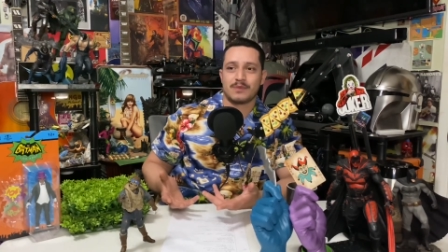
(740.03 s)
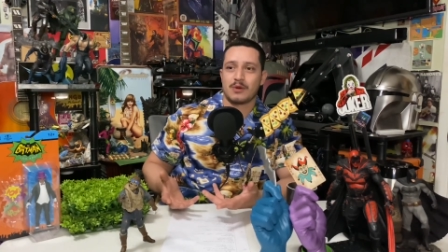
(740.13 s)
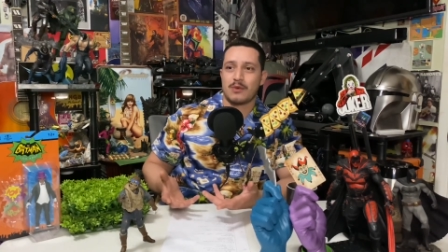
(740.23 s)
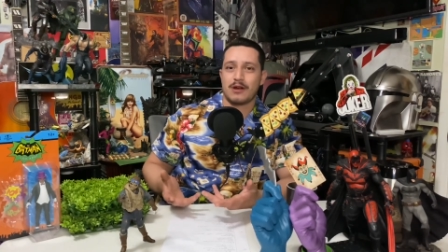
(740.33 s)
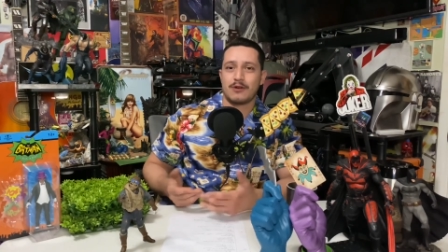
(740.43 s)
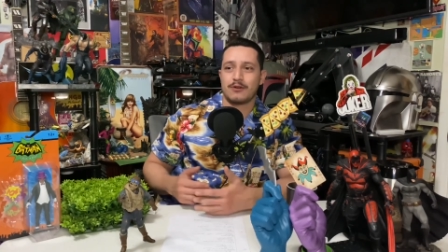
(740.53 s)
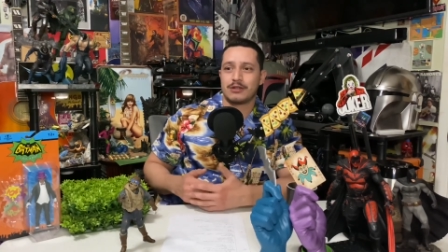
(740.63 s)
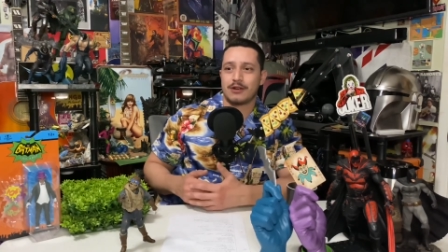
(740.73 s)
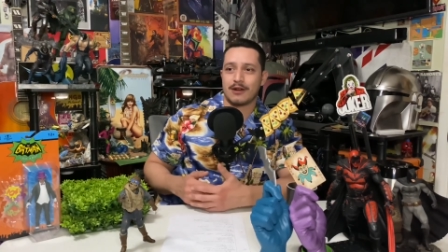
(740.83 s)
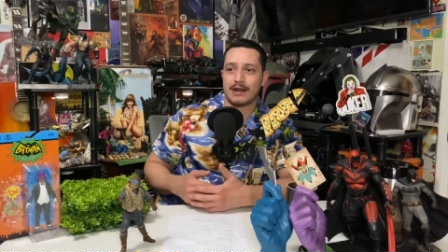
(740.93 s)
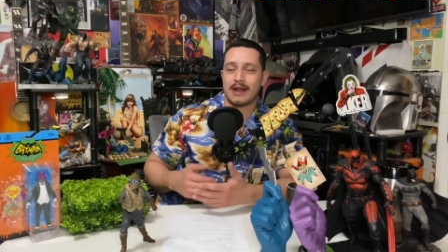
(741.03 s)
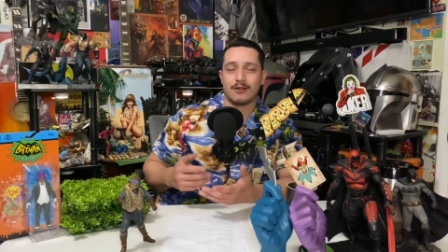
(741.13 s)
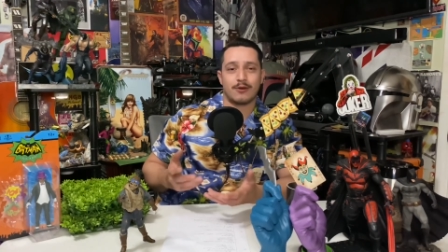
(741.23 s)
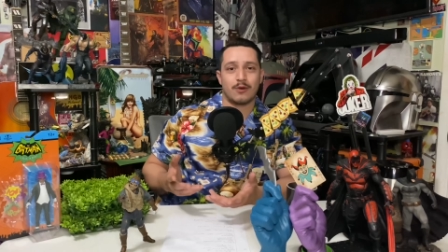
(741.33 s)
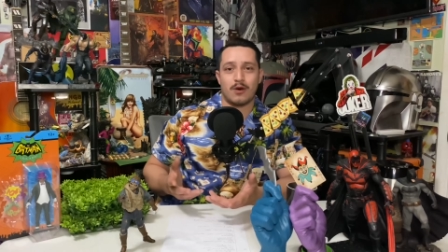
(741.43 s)
Why don't I go to Target? I had to
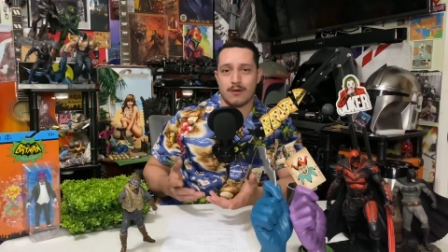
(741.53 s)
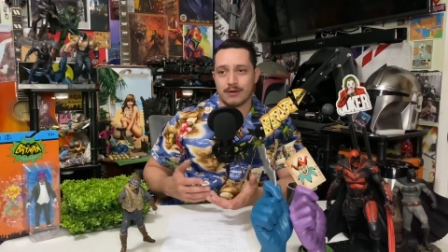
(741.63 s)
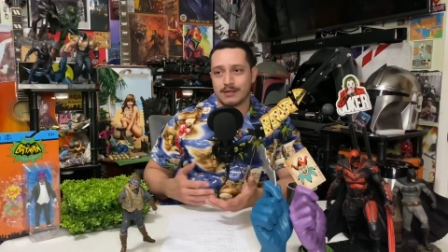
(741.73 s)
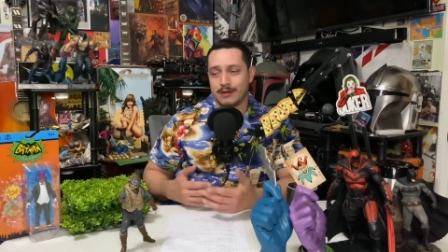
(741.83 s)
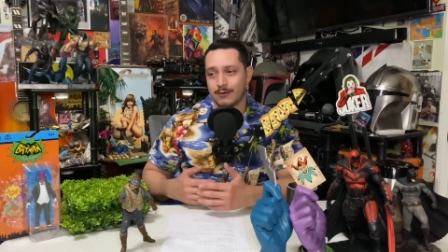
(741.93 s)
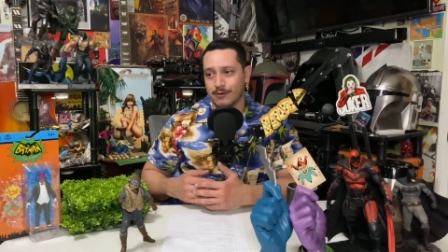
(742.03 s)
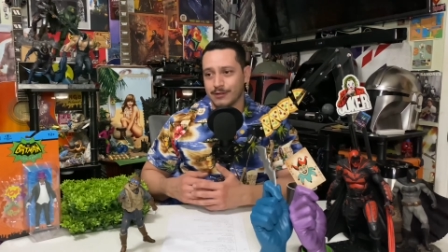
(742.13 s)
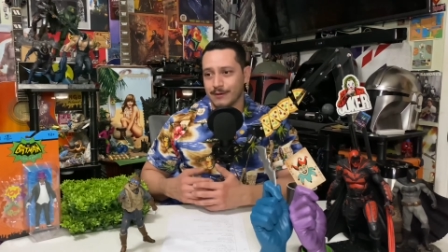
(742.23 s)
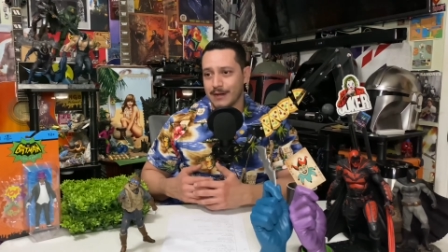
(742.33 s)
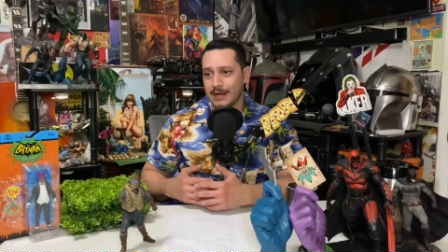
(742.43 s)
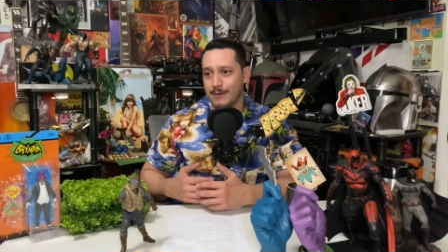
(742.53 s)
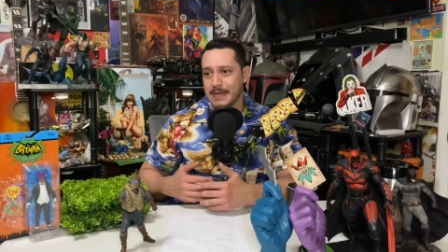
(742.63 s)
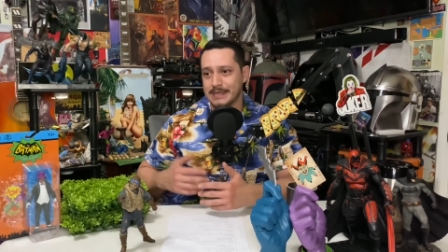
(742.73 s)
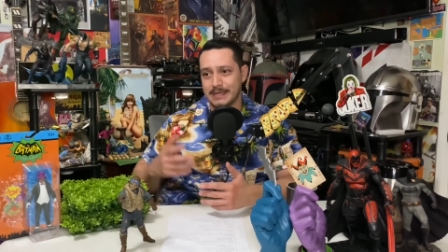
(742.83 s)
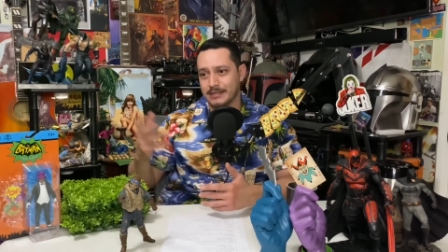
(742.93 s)
go to Walmart to make a return
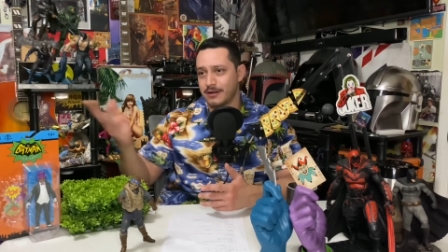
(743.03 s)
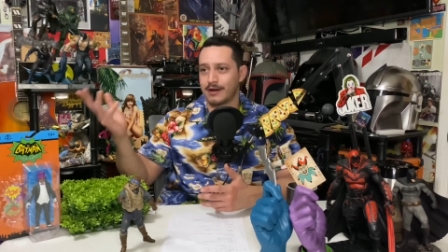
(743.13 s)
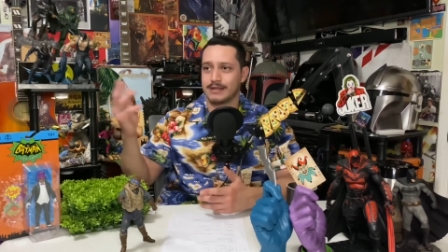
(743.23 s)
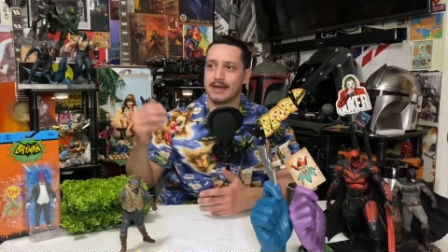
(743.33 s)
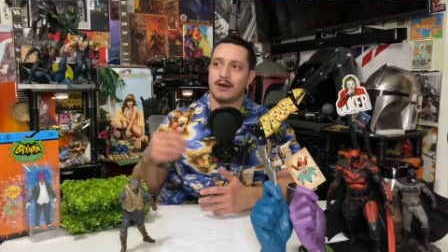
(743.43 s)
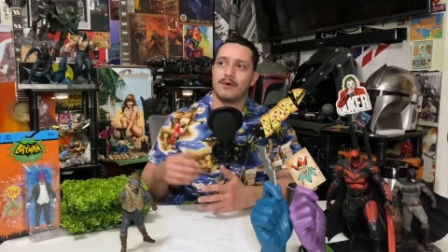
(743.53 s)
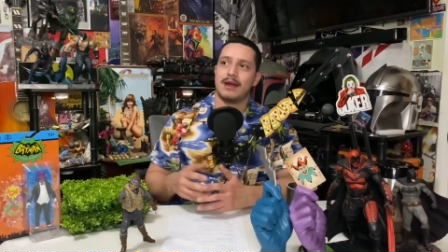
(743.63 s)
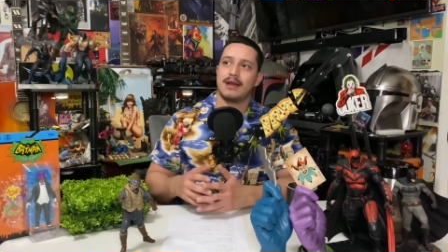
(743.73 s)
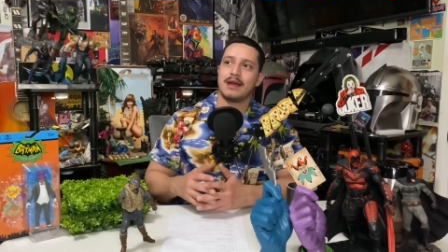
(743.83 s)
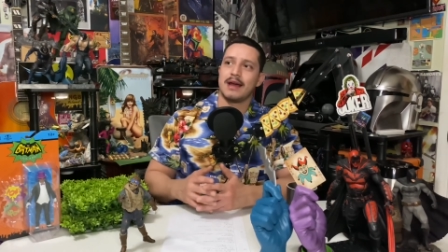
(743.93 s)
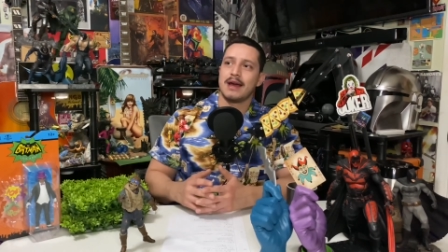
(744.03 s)
anyways, and Target's that way.